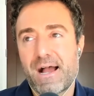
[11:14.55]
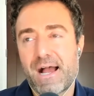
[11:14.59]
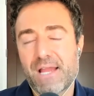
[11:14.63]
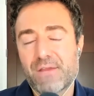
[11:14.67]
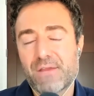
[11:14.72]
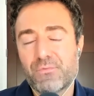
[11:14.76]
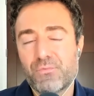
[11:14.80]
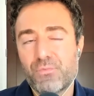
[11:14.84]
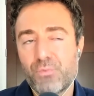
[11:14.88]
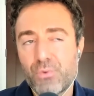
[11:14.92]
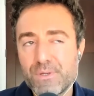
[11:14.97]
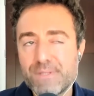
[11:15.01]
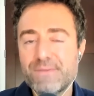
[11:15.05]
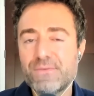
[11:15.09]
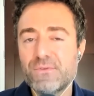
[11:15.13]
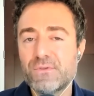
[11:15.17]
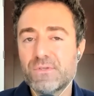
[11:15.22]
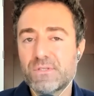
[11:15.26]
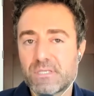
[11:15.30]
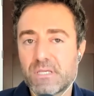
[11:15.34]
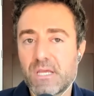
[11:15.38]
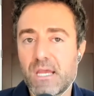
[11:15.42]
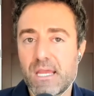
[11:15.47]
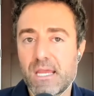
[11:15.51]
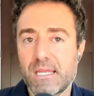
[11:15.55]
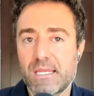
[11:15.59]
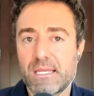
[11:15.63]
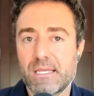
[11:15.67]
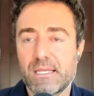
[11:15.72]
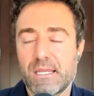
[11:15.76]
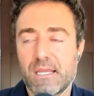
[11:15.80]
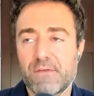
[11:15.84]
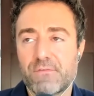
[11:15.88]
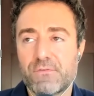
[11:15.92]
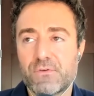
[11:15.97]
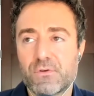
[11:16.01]
I wouldn't
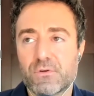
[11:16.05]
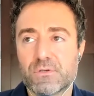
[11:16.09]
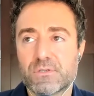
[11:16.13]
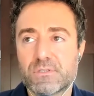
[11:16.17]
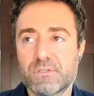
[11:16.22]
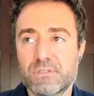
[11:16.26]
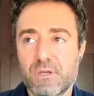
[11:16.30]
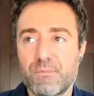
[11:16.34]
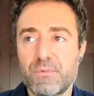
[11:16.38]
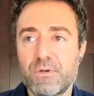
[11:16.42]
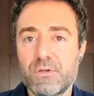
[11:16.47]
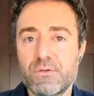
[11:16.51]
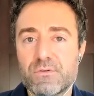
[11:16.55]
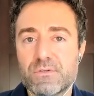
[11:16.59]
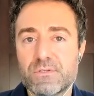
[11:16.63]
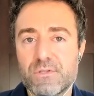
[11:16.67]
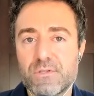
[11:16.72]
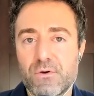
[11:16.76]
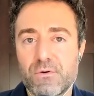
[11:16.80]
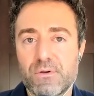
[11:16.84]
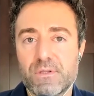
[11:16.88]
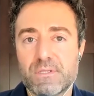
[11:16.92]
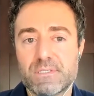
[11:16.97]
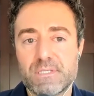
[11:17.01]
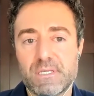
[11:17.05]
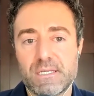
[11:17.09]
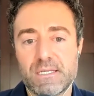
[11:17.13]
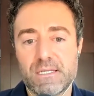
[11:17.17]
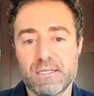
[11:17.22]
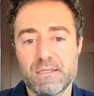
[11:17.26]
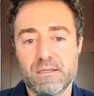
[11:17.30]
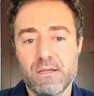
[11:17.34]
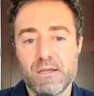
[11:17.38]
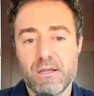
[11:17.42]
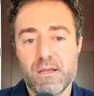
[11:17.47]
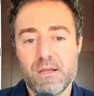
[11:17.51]
say if you're someone who's
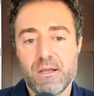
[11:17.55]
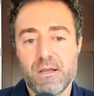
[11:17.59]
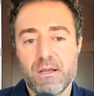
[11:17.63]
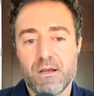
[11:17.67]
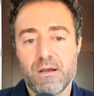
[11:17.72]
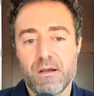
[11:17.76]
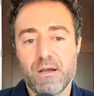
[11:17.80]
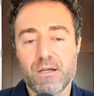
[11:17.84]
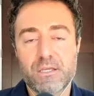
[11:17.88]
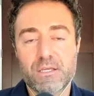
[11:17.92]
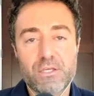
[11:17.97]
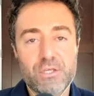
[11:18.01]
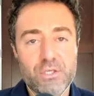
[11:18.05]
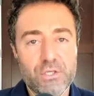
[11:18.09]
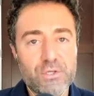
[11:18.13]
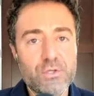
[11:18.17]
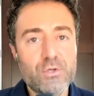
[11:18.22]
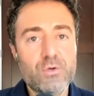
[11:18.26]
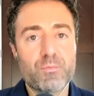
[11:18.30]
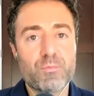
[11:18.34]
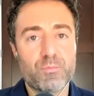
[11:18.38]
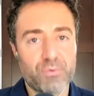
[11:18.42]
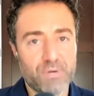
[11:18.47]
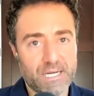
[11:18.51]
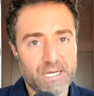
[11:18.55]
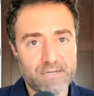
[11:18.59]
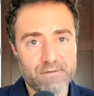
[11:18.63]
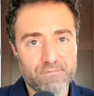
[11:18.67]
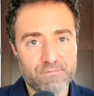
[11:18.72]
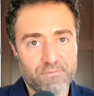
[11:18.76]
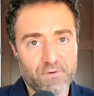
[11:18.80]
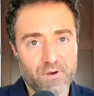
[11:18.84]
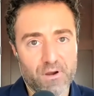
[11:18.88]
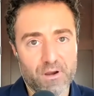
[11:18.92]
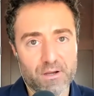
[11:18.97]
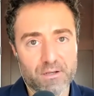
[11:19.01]
noticing acute brain
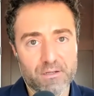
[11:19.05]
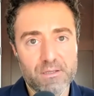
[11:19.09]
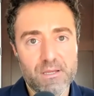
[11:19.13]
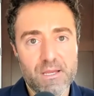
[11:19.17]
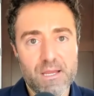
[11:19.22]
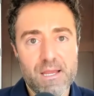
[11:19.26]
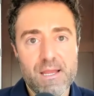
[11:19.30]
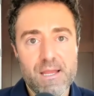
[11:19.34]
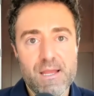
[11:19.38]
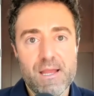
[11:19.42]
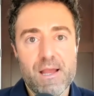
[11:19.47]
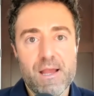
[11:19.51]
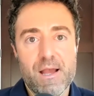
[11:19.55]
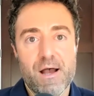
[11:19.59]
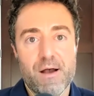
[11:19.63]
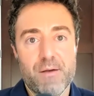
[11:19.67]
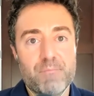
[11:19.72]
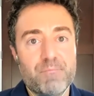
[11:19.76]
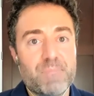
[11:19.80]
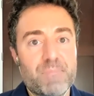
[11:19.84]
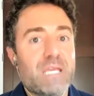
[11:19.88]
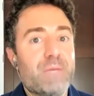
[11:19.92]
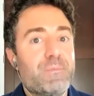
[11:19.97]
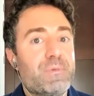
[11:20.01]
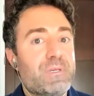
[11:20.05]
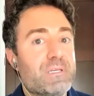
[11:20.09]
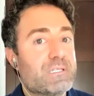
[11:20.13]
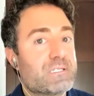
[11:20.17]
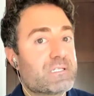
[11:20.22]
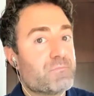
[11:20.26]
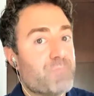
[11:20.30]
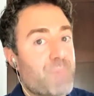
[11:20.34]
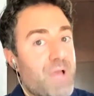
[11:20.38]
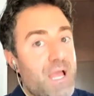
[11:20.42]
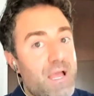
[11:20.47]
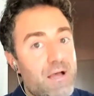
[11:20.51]
fog, maybe
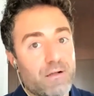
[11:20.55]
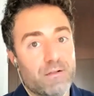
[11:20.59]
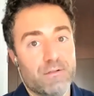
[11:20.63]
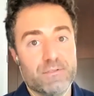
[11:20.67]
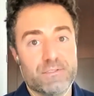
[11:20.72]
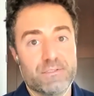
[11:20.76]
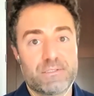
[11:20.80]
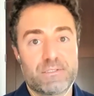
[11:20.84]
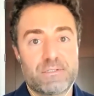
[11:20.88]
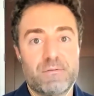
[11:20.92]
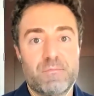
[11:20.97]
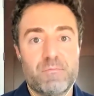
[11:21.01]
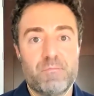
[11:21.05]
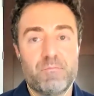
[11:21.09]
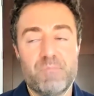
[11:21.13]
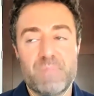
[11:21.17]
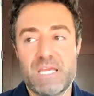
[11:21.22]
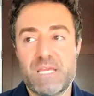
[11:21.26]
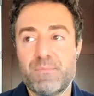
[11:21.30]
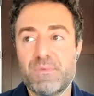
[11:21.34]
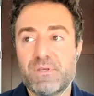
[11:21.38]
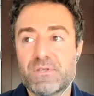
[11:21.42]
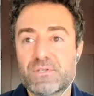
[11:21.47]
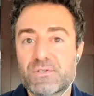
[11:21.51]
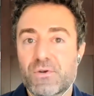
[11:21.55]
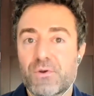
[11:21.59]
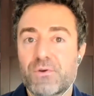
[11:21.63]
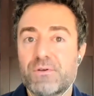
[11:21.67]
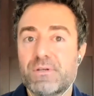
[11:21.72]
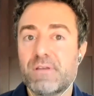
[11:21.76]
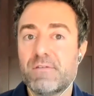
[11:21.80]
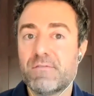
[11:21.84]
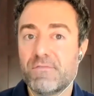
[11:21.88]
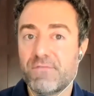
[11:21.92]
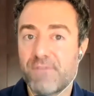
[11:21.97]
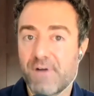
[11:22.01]
smells, maybe certain
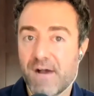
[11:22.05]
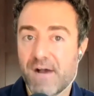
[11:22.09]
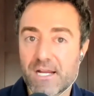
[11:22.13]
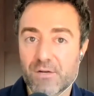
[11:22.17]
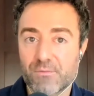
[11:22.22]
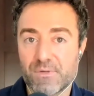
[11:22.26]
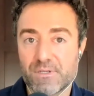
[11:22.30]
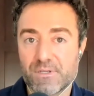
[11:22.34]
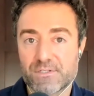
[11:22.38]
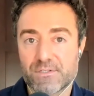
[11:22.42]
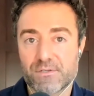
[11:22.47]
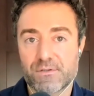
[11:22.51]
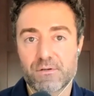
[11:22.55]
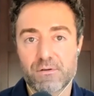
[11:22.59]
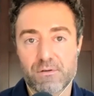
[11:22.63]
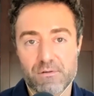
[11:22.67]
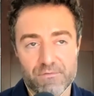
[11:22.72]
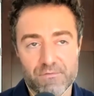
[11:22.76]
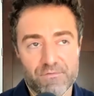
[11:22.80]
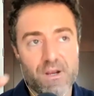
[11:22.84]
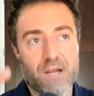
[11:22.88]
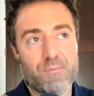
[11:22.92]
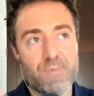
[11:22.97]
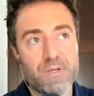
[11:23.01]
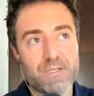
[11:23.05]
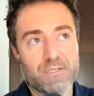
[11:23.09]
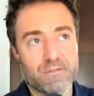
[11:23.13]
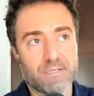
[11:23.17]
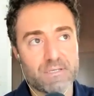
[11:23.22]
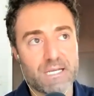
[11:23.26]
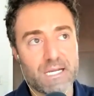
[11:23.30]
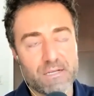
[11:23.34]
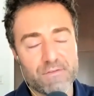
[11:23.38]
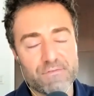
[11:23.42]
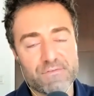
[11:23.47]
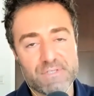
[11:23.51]
environments, so you're environmentally
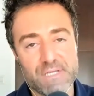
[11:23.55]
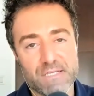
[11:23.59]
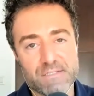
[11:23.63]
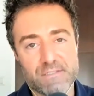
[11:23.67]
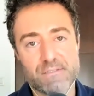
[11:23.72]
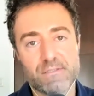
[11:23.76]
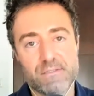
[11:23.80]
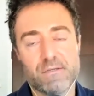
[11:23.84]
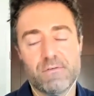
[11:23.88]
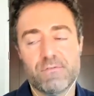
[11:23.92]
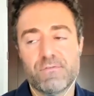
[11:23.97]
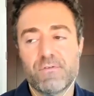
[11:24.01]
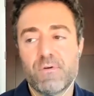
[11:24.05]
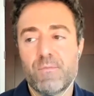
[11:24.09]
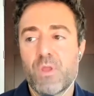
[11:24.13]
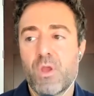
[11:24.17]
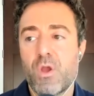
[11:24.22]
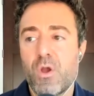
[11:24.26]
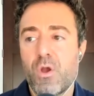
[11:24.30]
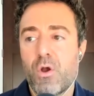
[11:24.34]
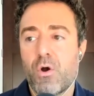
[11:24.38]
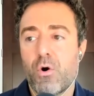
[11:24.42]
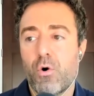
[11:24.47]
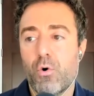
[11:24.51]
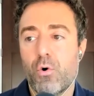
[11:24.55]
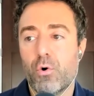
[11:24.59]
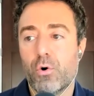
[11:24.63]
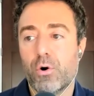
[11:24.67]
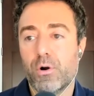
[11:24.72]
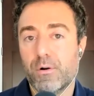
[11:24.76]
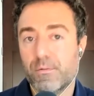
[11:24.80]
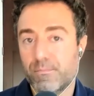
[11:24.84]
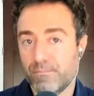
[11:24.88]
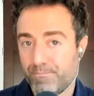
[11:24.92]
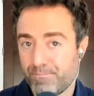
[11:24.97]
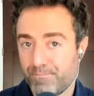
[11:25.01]
kind of sensitive,
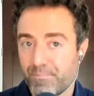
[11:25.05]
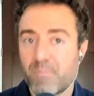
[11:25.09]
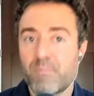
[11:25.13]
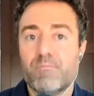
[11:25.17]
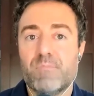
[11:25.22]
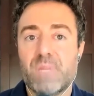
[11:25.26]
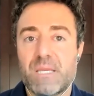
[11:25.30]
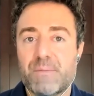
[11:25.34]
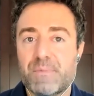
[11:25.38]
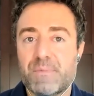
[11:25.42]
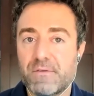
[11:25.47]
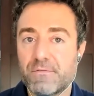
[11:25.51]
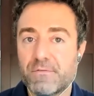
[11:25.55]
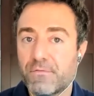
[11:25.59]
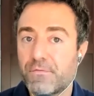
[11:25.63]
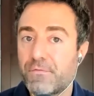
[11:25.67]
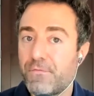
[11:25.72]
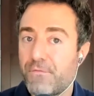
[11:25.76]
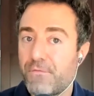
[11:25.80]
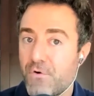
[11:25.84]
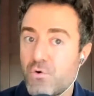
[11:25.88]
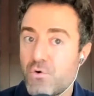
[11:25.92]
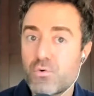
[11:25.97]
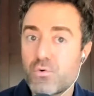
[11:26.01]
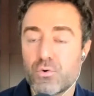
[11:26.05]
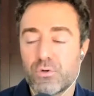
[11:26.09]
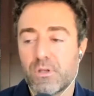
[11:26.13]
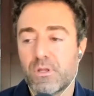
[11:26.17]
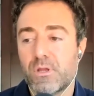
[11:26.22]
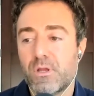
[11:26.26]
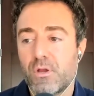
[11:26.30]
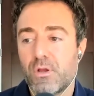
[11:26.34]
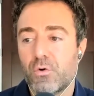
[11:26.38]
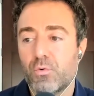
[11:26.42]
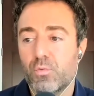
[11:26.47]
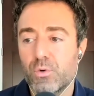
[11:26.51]
or maybe food
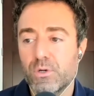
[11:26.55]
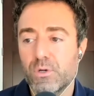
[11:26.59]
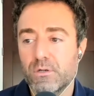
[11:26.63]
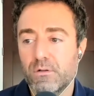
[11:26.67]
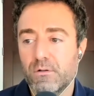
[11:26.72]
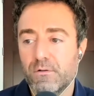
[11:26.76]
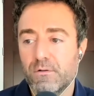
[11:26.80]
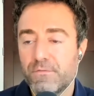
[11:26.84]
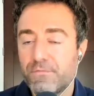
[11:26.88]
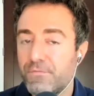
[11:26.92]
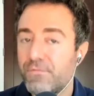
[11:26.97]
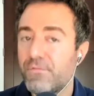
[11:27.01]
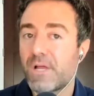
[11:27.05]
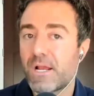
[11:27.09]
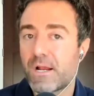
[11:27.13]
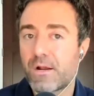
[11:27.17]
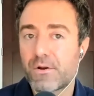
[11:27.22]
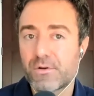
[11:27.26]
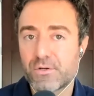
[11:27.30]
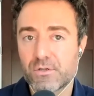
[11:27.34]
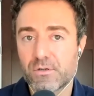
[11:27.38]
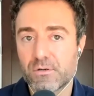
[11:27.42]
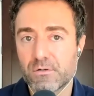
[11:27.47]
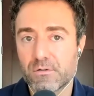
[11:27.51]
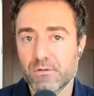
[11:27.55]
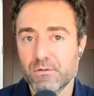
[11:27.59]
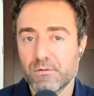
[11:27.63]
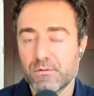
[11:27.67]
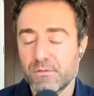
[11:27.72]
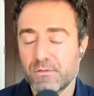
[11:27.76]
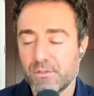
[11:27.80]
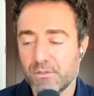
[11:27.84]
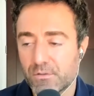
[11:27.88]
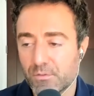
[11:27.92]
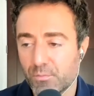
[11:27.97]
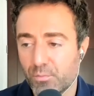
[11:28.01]
will flare your,
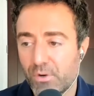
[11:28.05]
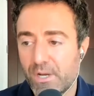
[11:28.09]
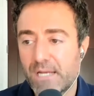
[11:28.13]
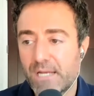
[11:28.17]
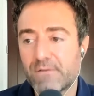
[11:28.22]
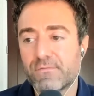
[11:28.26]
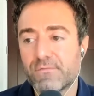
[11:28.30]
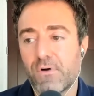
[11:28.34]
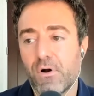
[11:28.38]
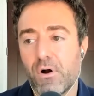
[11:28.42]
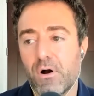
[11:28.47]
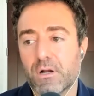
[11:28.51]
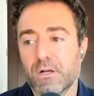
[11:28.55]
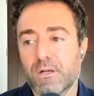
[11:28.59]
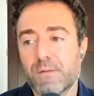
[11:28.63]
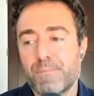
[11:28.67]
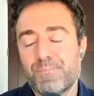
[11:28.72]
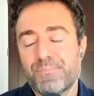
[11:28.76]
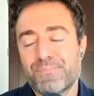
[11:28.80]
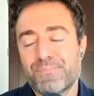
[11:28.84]
your brain fog,